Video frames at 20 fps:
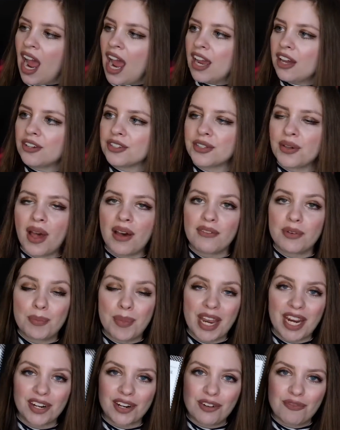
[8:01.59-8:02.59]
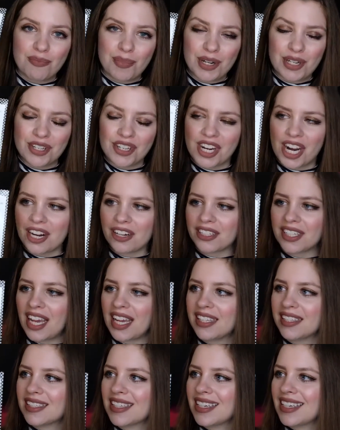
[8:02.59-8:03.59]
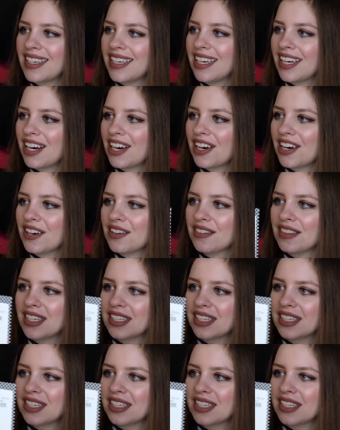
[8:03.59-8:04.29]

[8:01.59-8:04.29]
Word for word: I also have a pair of Berkshire tights in here.